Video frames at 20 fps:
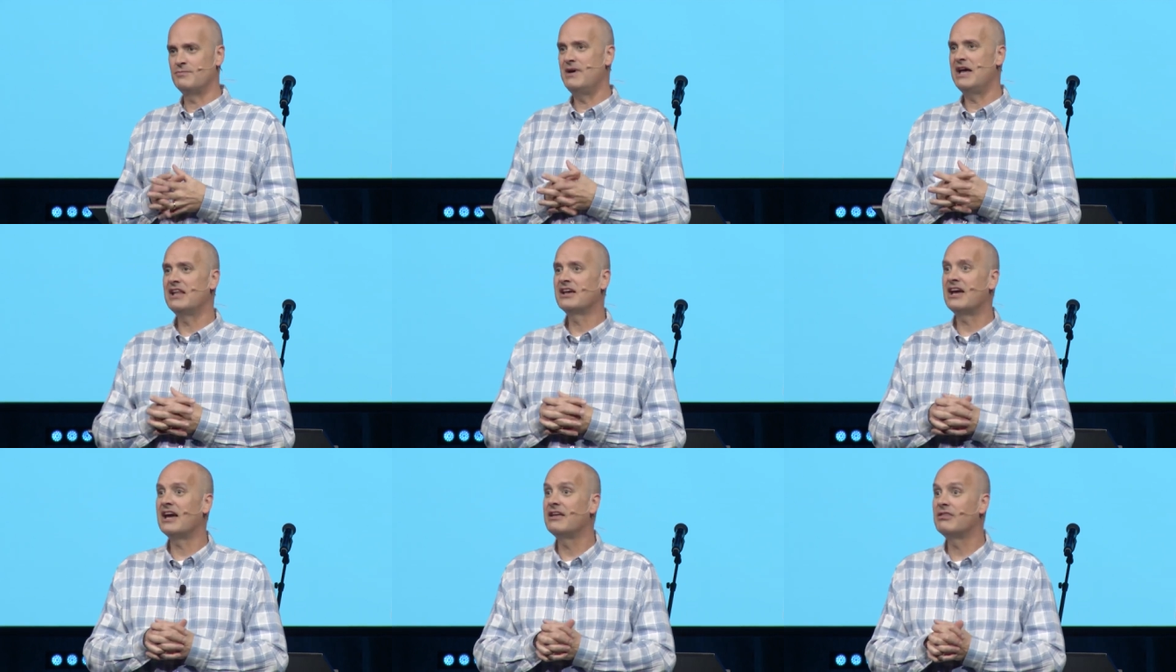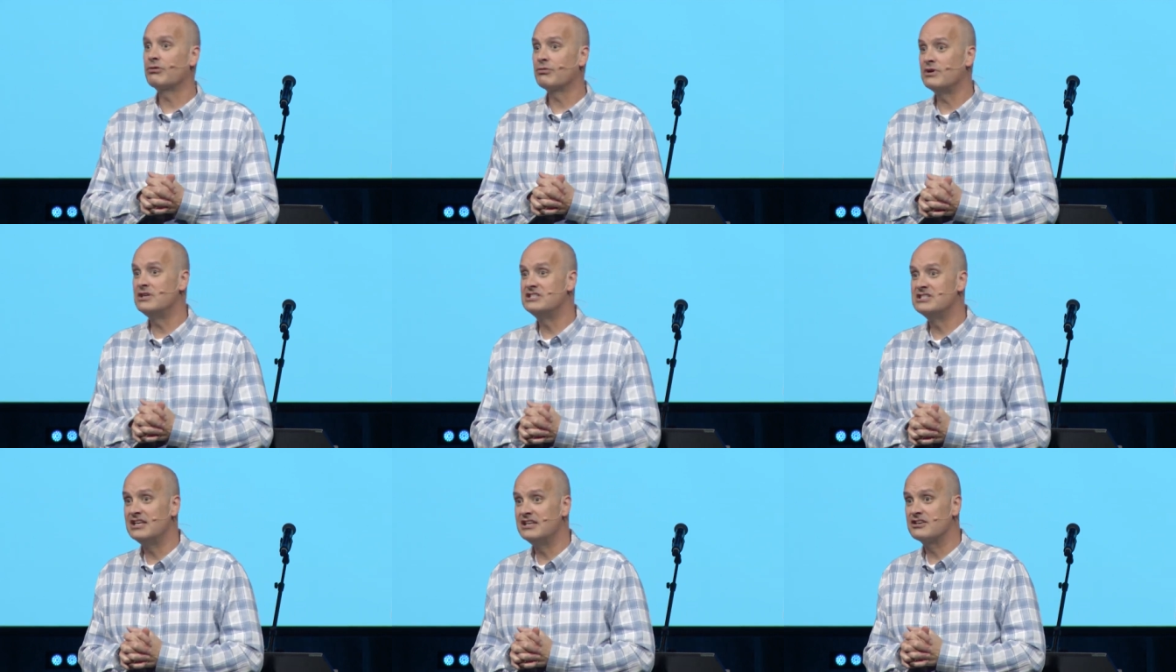Malachi
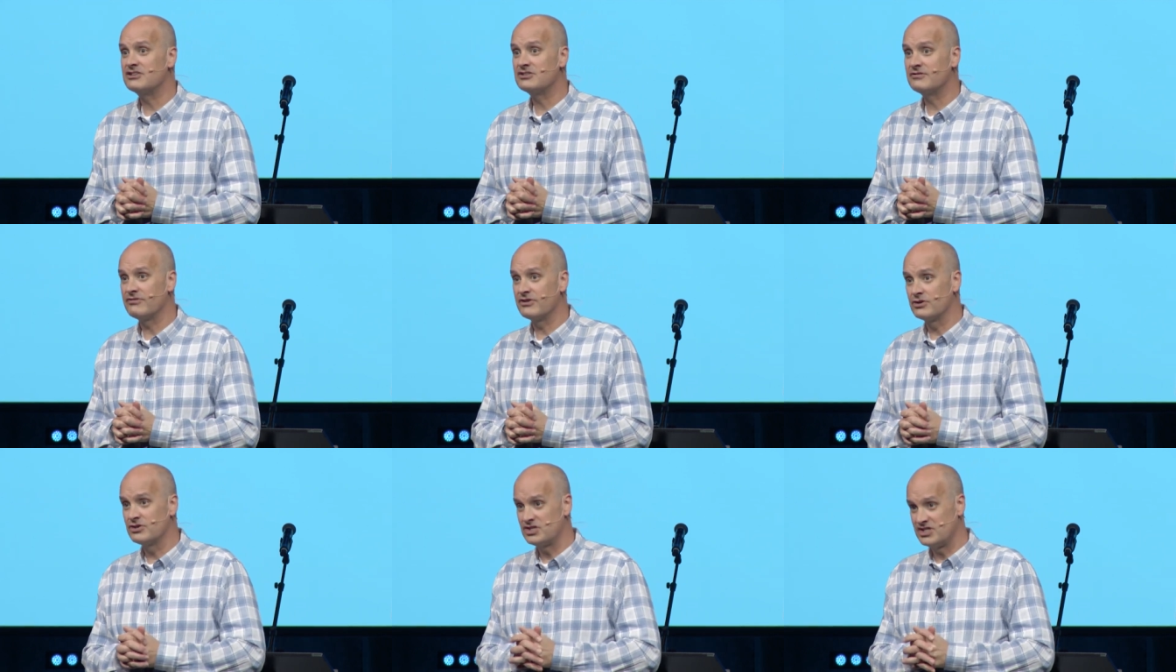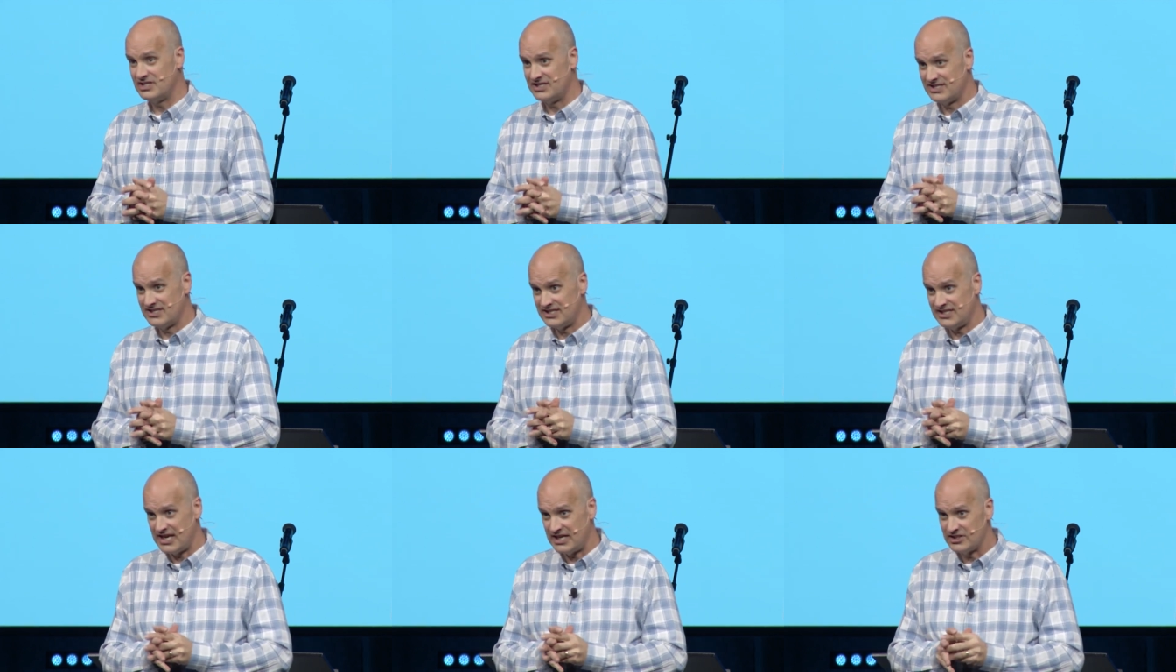three ten is a verse that
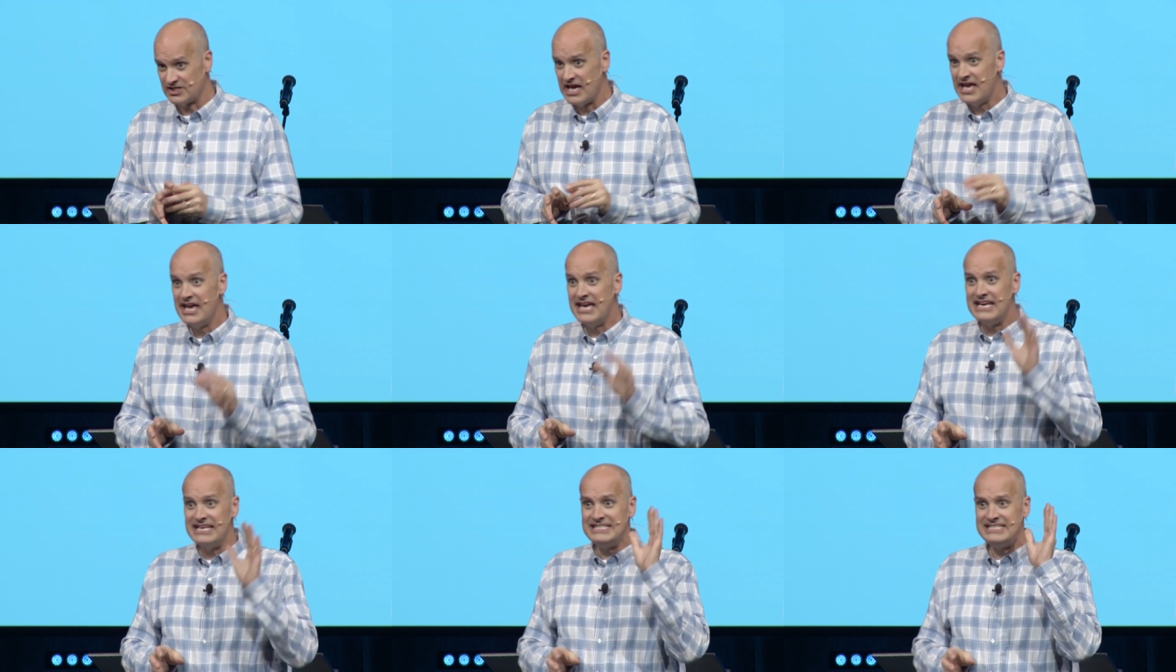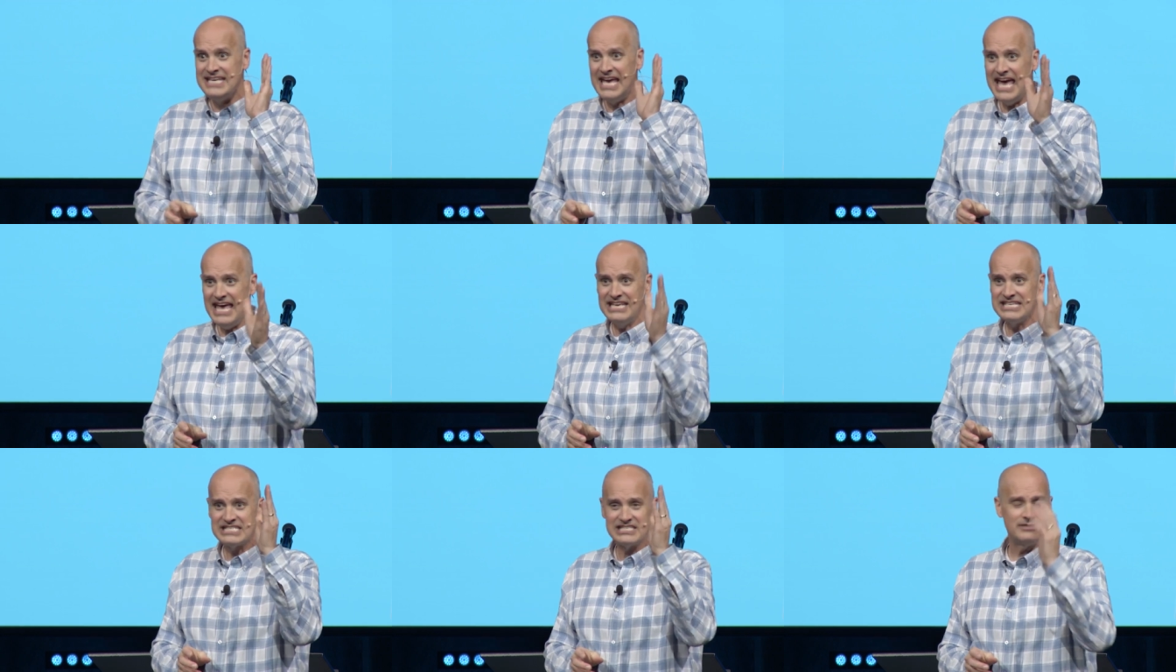says,
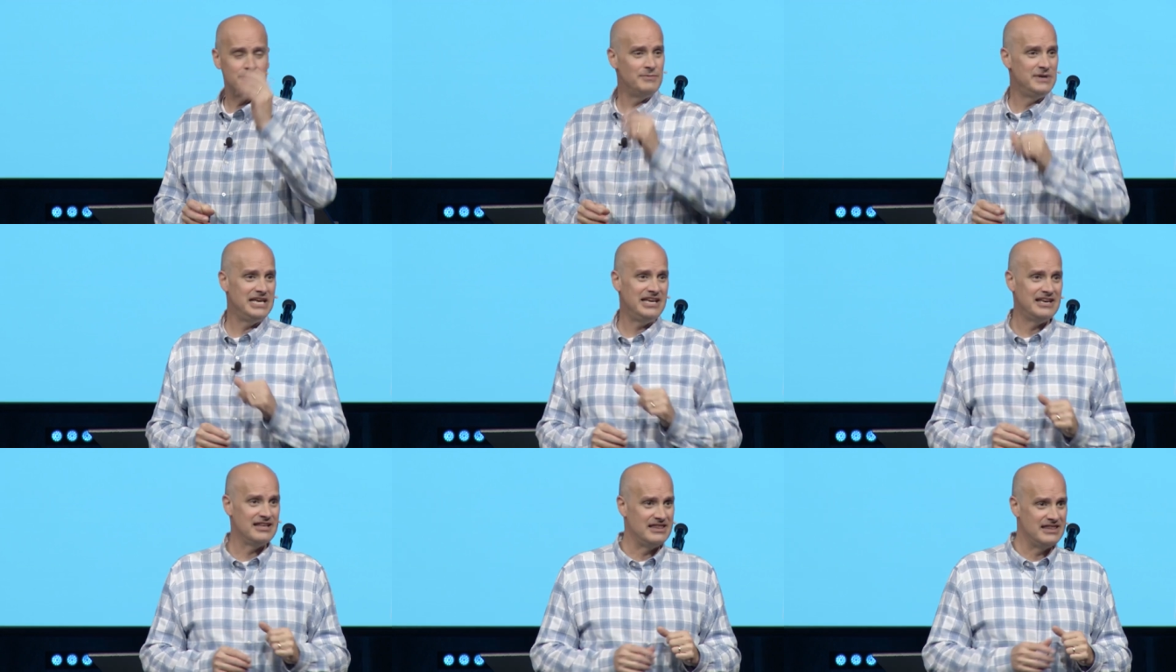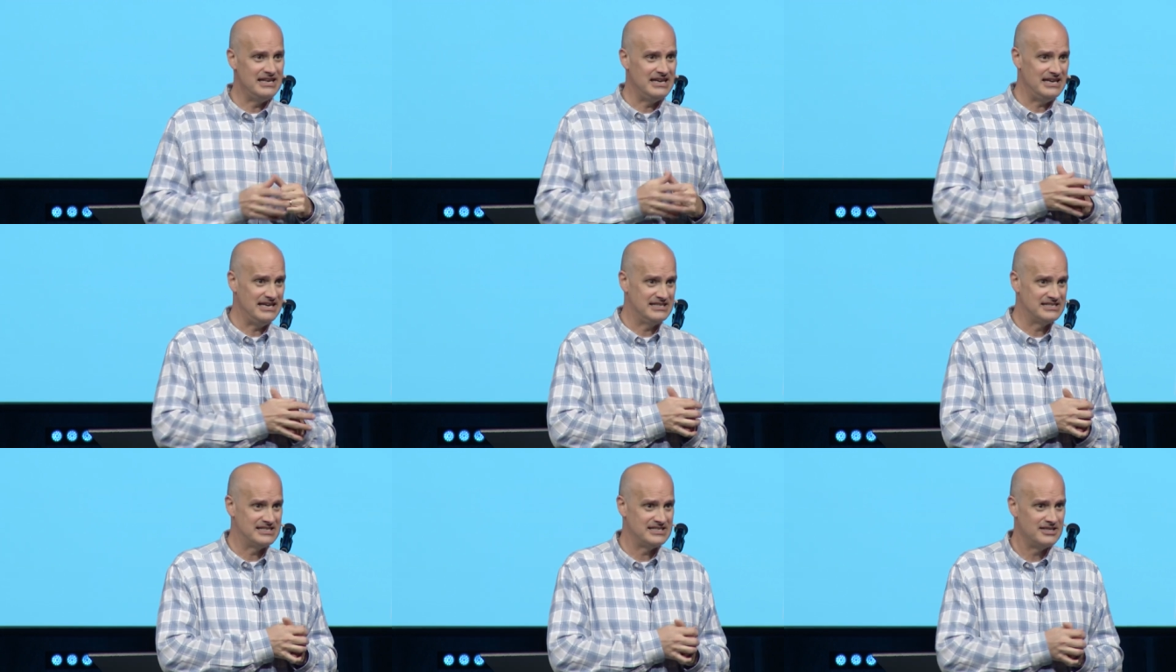test me in
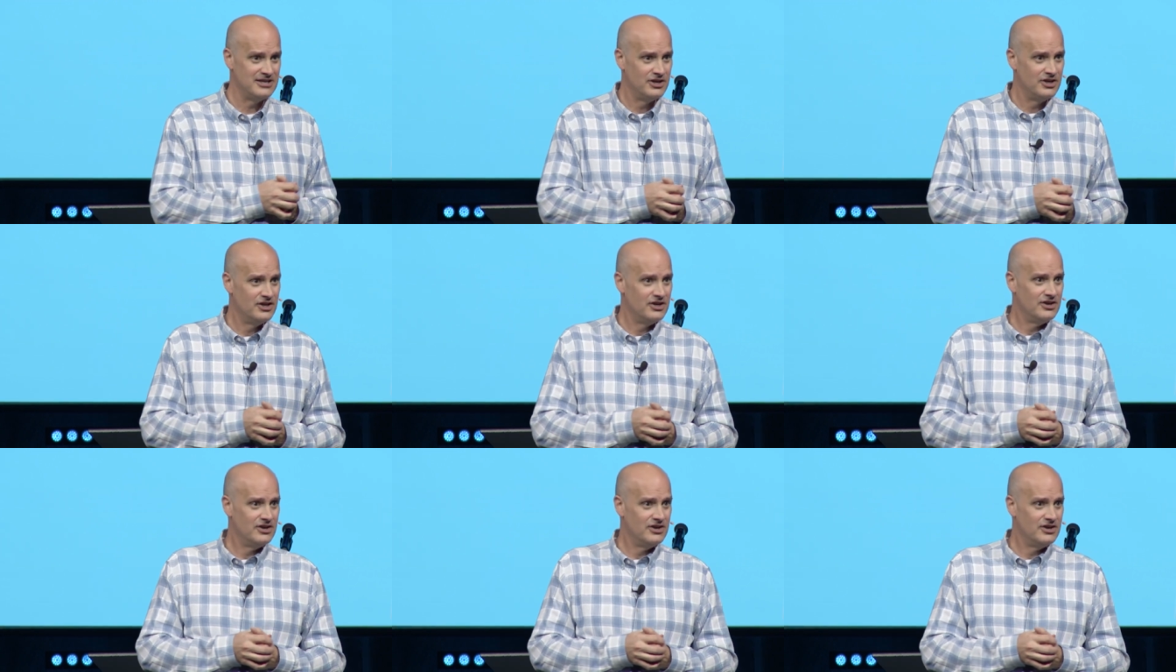this.